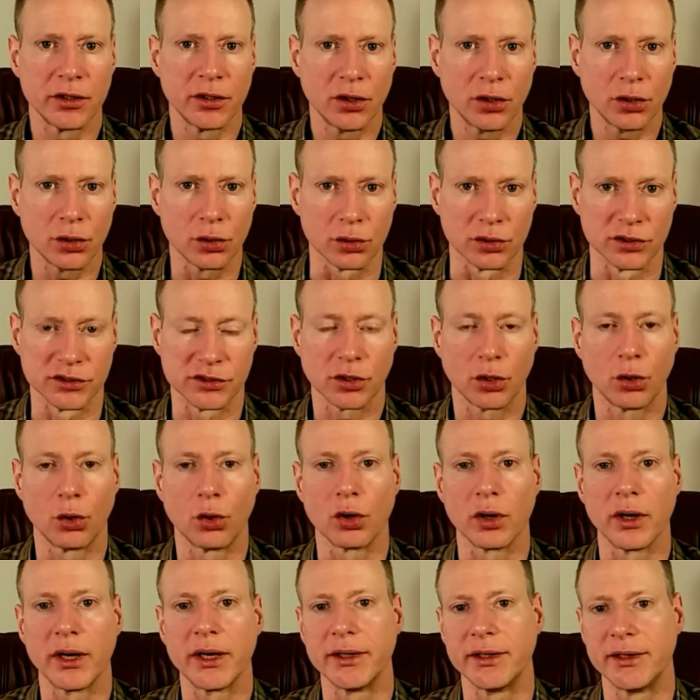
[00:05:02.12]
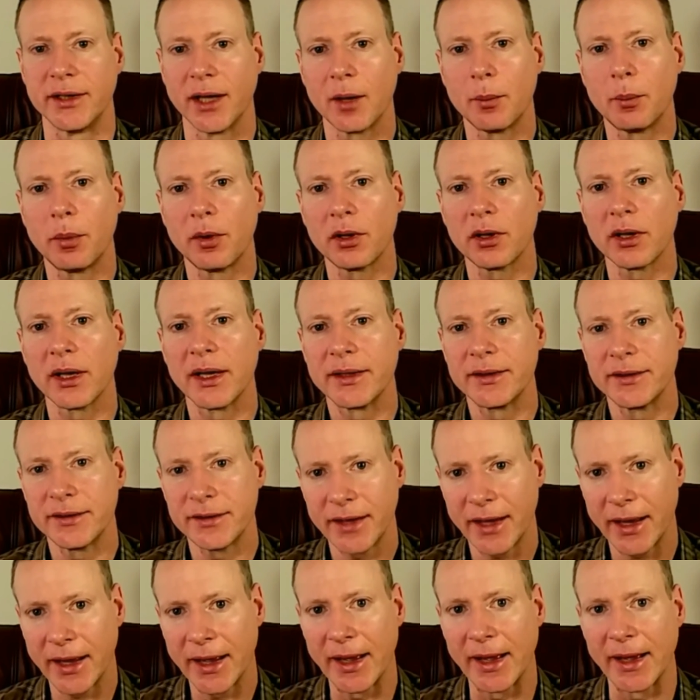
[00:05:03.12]
nodes or double
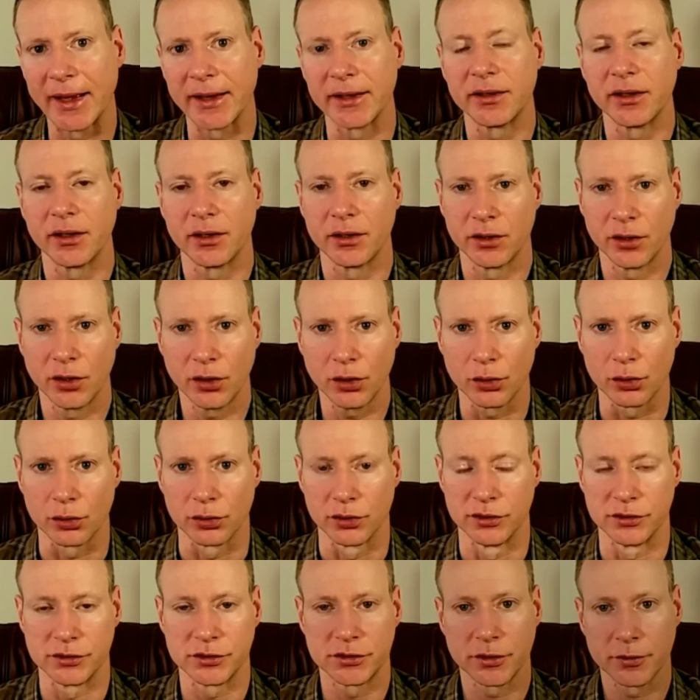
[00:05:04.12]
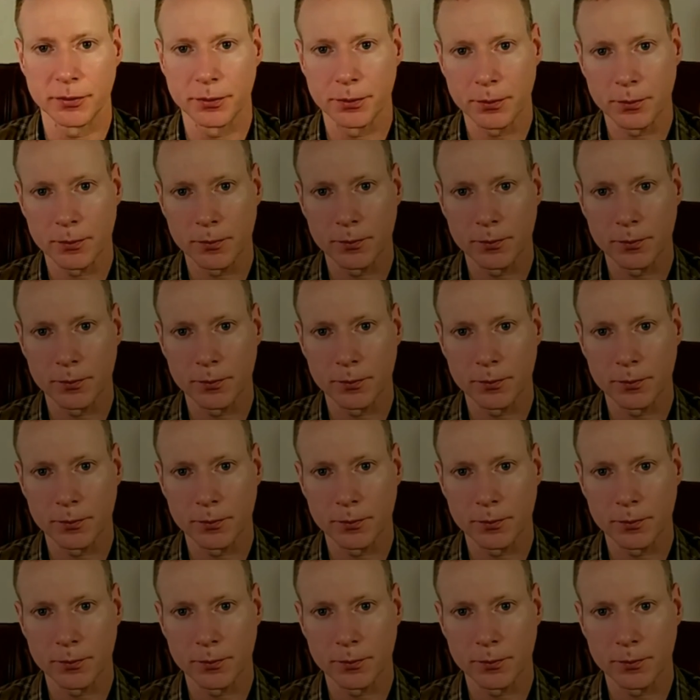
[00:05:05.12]
tagged nodes.